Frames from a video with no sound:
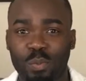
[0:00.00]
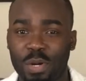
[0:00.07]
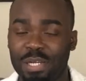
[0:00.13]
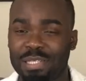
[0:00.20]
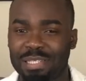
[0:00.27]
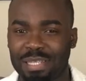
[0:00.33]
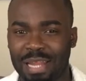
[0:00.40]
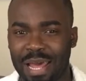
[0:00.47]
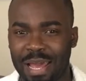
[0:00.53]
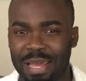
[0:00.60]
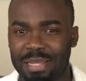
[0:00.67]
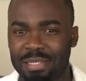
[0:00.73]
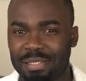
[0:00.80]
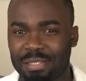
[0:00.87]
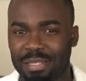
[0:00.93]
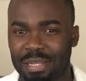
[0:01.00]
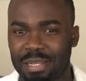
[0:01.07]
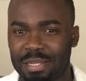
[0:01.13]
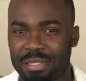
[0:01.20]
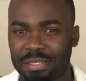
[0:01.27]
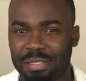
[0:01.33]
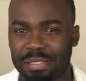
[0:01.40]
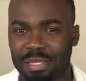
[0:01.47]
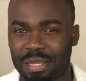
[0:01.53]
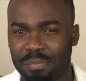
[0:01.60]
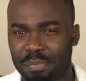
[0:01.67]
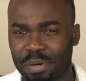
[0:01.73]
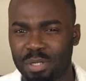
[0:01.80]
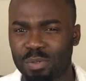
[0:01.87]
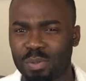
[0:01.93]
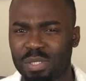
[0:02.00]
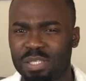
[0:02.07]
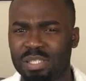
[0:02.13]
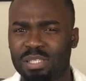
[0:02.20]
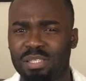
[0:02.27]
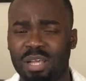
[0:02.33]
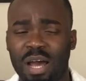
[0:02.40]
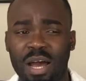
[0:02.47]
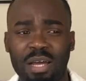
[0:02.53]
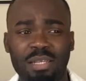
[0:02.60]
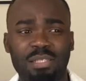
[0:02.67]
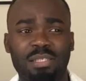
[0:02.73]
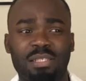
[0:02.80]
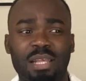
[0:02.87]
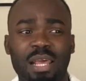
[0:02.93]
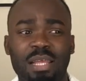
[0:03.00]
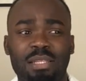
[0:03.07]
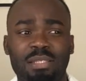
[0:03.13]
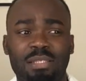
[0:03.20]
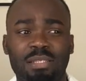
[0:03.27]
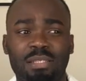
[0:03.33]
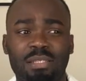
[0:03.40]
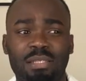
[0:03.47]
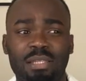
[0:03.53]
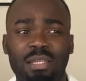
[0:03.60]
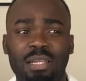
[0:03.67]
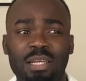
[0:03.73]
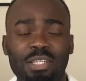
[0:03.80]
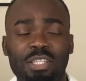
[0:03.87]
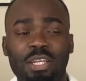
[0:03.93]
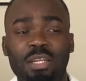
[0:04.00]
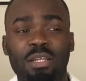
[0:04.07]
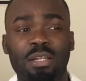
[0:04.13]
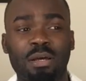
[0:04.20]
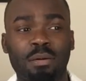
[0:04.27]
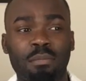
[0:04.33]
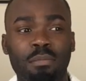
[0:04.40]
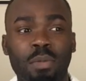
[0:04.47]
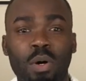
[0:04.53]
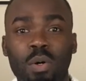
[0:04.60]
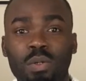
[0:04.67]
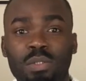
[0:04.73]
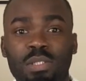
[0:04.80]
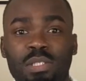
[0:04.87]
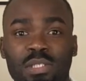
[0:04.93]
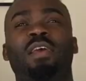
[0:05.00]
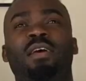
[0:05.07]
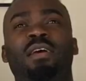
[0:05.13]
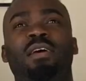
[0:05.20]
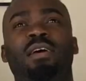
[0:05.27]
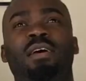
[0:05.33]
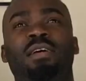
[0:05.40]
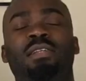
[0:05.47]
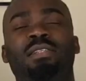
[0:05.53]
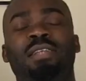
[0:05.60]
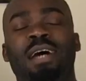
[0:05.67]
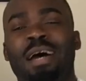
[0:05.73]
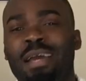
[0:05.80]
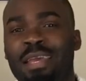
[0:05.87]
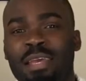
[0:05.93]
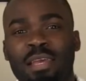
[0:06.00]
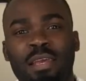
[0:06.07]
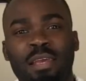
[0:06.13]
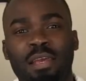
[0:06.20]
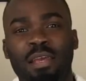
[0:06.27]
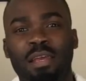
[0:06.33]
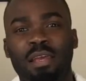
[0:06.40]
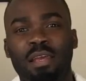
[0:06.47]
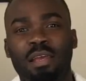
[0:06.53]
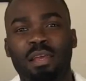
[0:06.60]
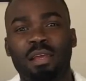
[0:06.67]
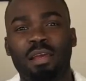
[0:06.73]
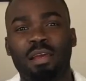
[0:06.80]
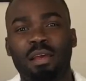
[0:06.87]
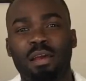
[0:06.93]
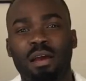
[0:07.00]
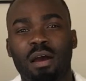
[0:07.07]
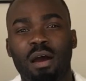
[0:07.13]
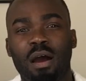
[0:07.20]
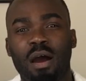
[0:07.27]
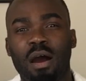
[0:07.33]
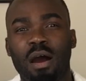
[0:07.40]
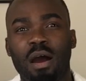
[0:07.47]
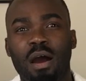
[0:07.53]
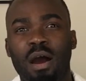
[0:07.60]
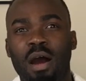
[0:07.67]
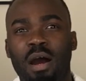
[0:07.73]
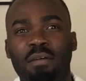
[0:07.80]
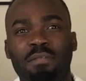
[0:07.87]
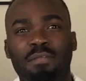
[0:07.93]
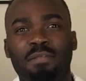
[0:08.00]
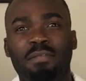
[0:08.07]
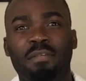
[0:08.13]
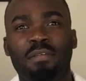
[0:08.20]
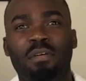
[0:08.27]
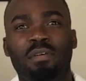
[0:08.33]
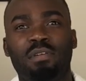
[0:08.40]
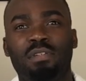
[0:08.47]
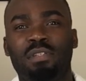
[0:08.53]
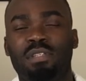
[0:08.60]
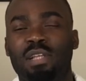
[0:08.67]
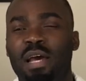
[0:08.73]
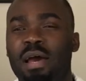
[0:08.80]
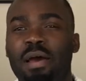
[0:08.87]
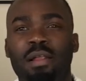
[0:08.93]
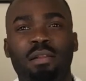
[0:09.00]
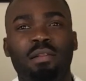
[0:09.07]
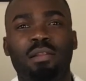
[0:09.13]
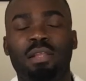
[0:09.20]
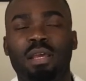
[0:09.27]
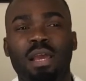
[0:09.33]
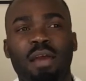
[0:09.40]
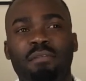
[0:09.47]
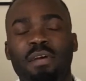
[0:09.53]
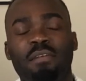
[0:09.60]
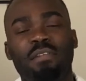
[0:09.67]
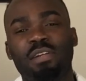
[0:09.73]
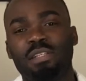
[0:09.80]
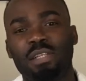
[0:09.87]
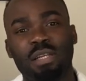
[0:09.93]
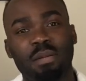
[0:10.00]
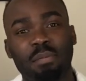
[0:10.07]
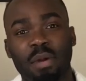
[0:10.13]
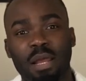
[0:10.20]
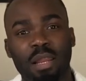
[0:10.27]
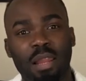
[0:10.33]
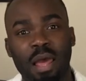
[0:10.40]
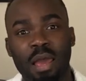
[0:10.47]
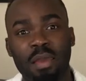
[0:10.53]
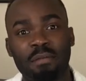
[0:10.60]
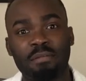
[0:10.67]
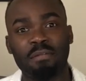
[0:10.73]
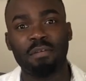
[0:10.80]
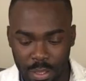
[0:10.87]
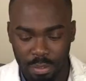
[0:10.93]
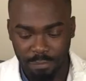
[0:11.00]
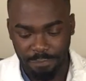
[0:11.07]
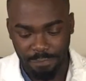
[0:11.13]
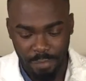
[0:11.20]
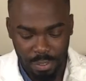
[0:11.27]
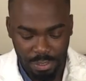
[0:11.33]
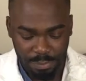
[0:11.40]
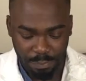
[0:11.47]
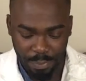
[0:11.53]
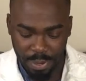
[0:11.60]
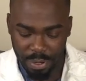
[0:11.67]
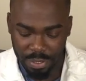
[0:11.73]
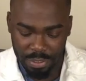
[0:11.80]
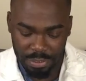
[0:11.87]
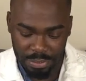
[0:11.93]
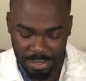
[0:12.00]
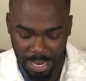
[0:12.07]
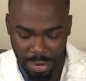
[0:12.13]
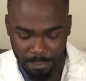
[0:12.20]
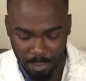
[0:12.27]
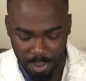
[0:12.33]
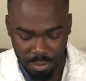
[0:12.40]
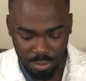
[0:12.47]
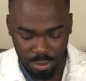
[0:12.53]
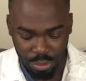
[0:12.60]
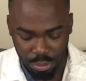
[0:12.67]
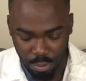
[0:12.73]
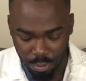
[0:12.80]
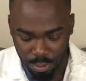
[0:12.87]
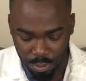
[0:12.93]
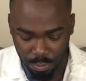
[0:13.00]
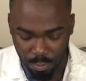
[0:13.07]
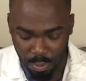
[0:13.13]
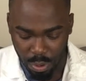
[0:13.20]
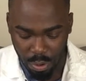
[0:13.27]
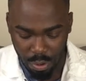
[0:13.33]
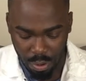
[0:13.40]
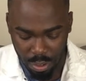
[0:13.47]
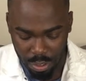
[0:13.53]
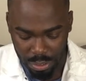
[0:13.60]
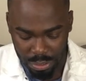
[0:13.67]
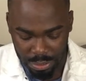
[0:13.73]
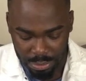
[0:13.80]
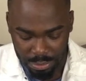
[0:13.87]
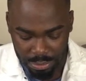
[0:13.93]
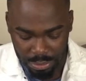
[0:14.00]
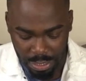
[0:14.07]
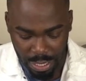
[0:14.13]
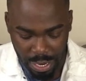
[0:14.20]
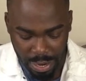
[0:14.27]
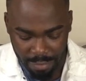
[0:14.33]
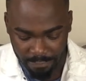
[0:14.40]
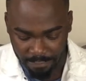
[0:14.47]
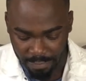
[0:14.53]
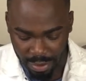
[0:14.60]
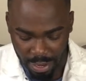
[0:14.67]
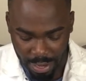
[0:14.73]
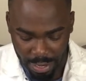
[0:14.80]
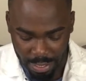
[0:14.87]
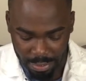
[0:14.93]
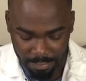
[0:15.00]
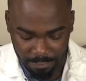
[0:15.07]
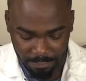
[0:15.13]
wear slides and slippers with socks. It's legit the most tacky off style thing I've ever seen in my life. The first pairs that I'm going to show you are these that I've had